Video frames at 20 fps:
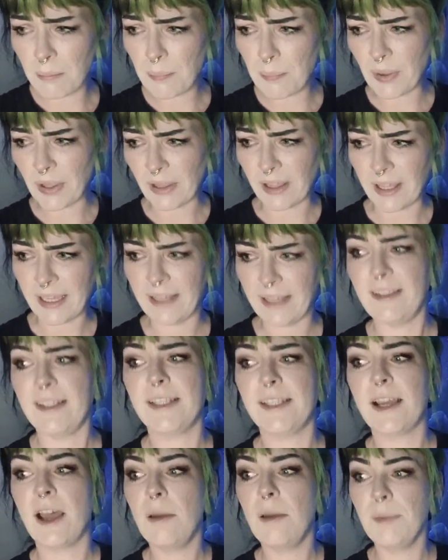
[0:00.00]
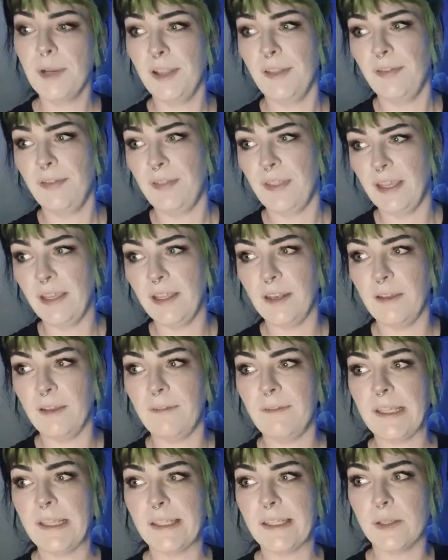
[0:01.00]
But like at the time, I didn't think any
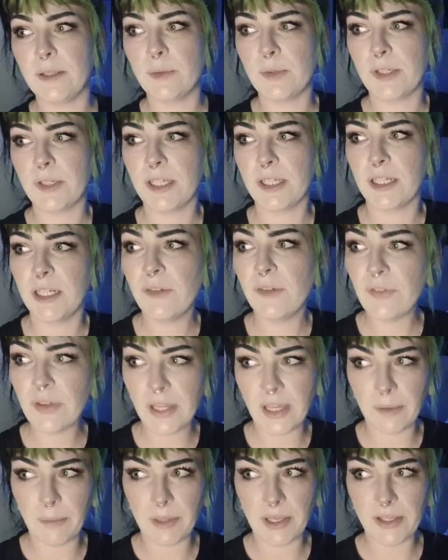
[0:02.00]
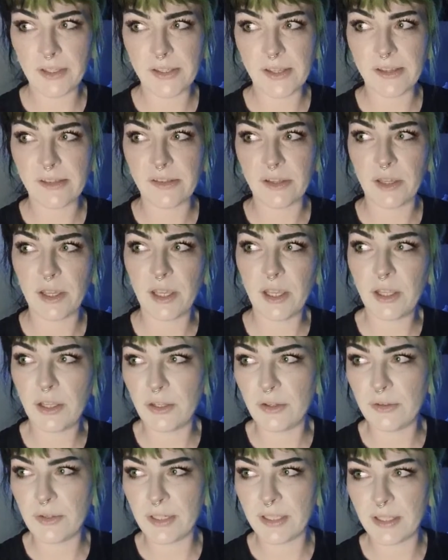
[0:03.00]
of these things were significant because as a kid,
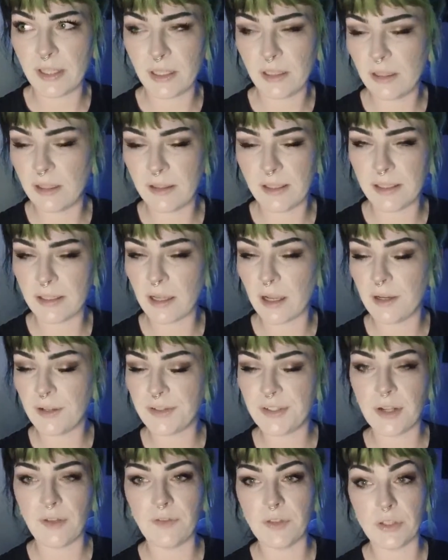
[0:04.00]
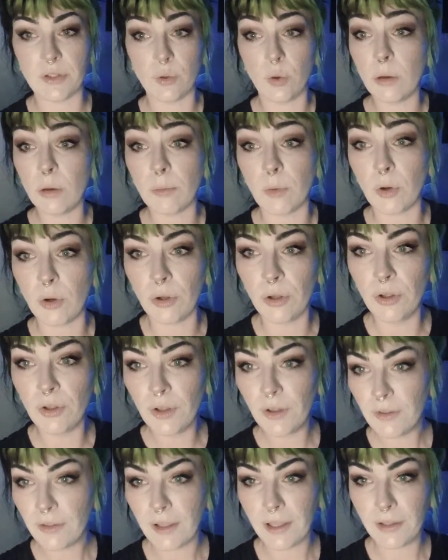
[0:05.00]
you just think that this kind of stuff is normal.
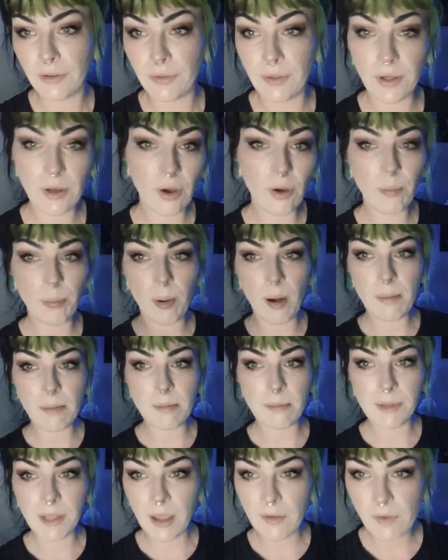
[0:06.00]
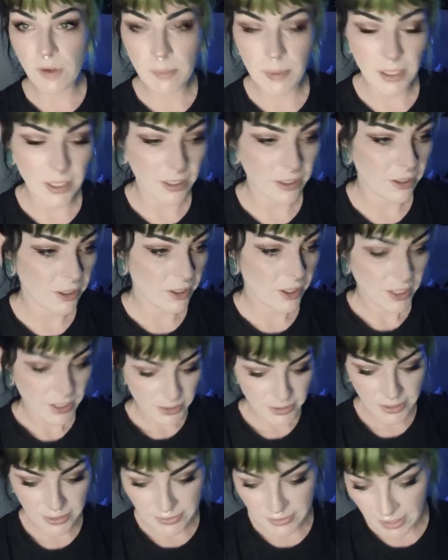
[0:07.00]
Like you think, oh, probably everybody
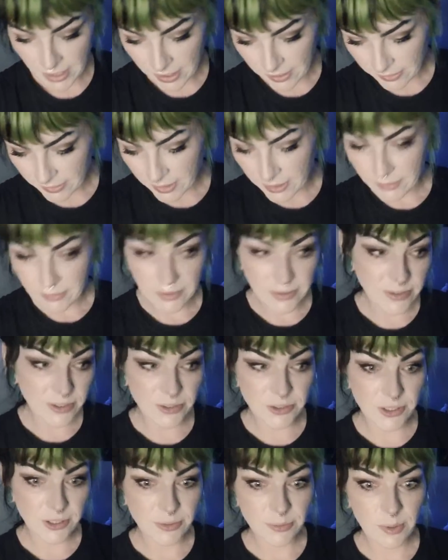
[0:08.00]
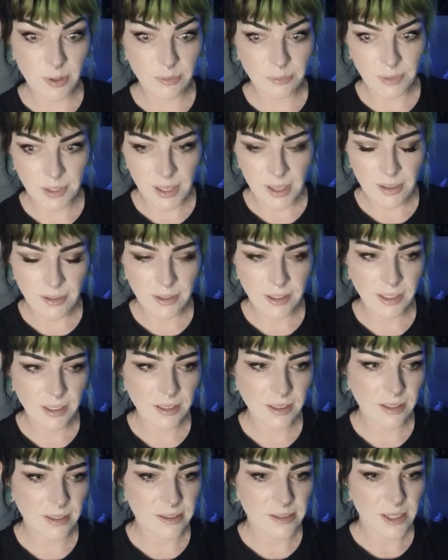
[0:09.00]
does that. Like this is just what reality
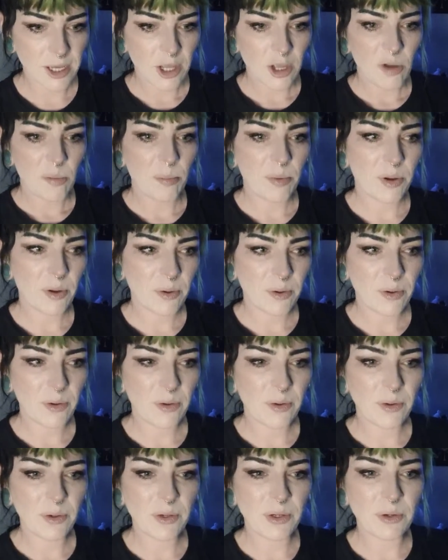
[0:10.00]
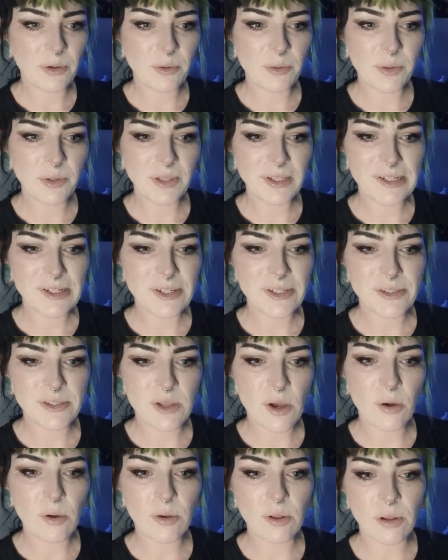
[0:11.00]
is. But you're really just
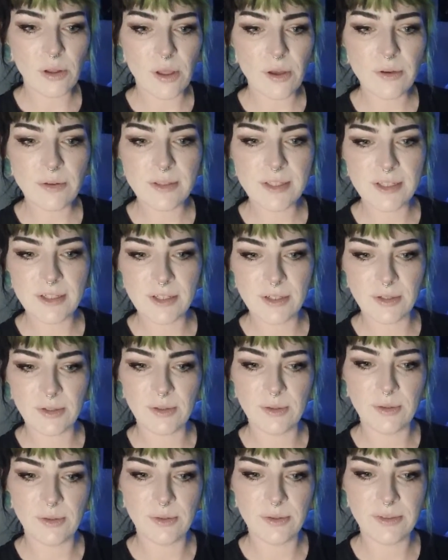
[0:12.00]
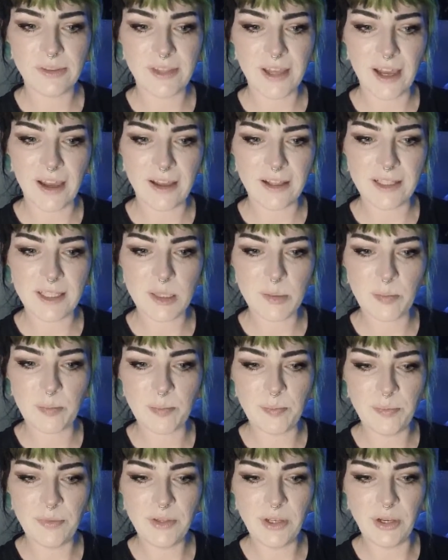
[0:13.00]
so close to
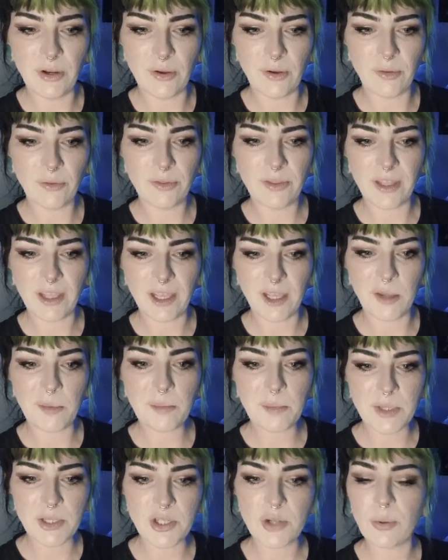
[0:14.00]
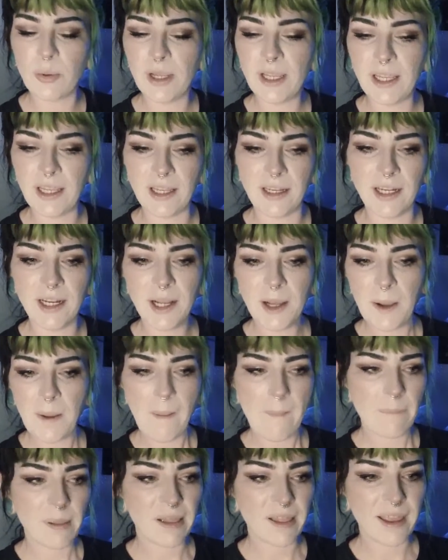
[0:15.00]
the in between
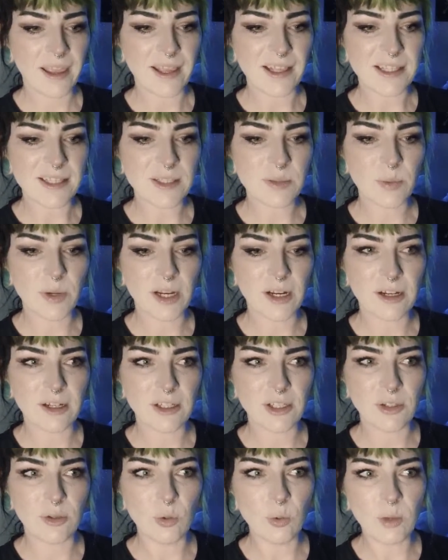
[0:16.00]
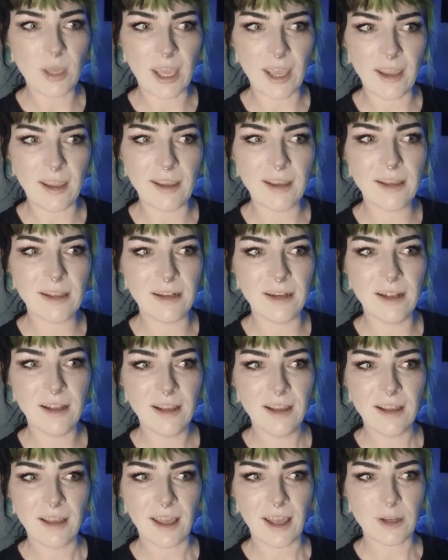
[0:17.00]
place where you can
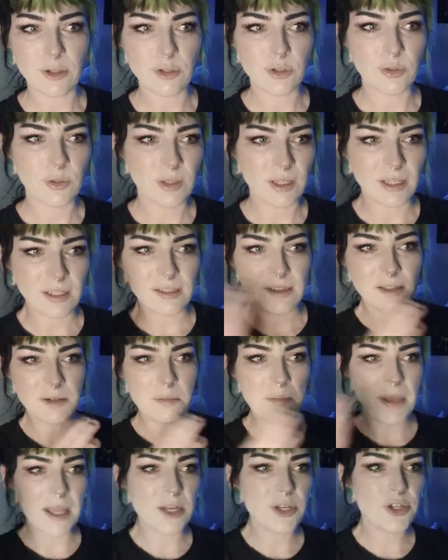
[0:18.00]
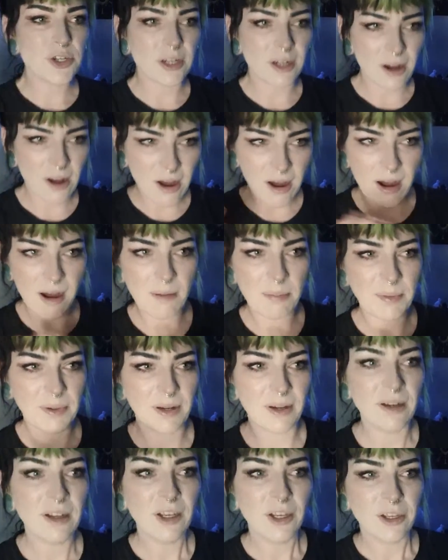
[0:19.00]
actually dimension hop,
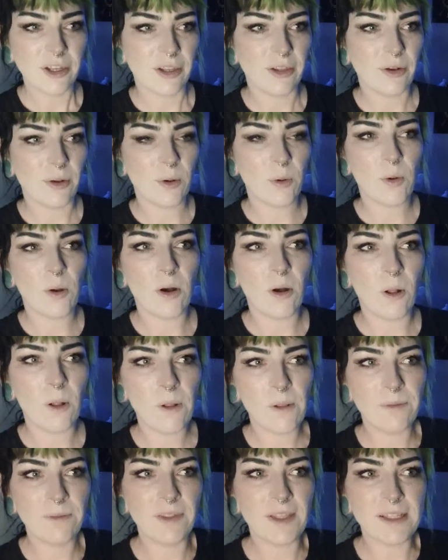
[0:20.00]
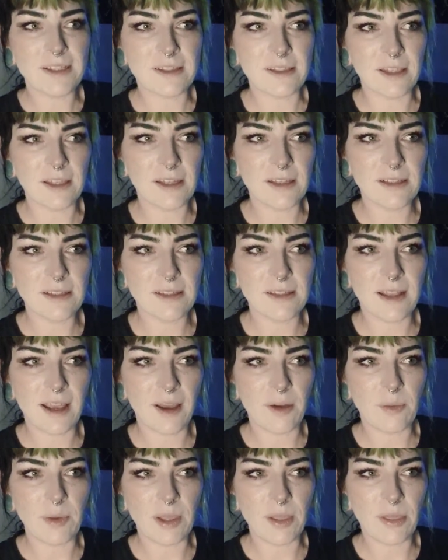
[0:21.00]
and all of these things
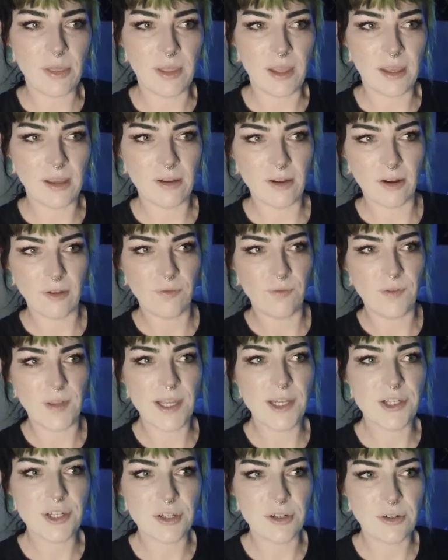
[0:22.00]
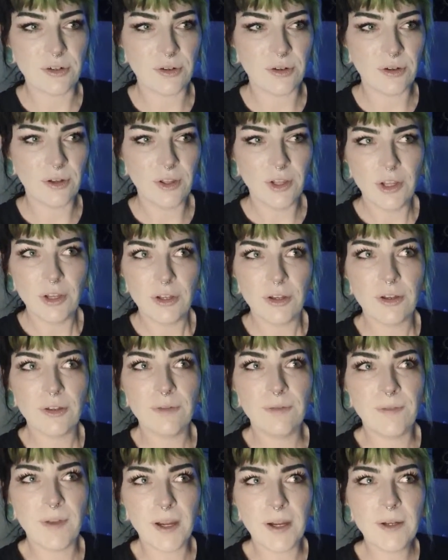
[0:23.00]
that we think are fictional
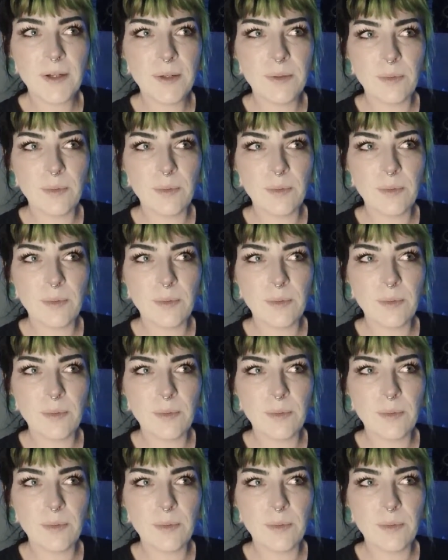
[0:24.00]
could very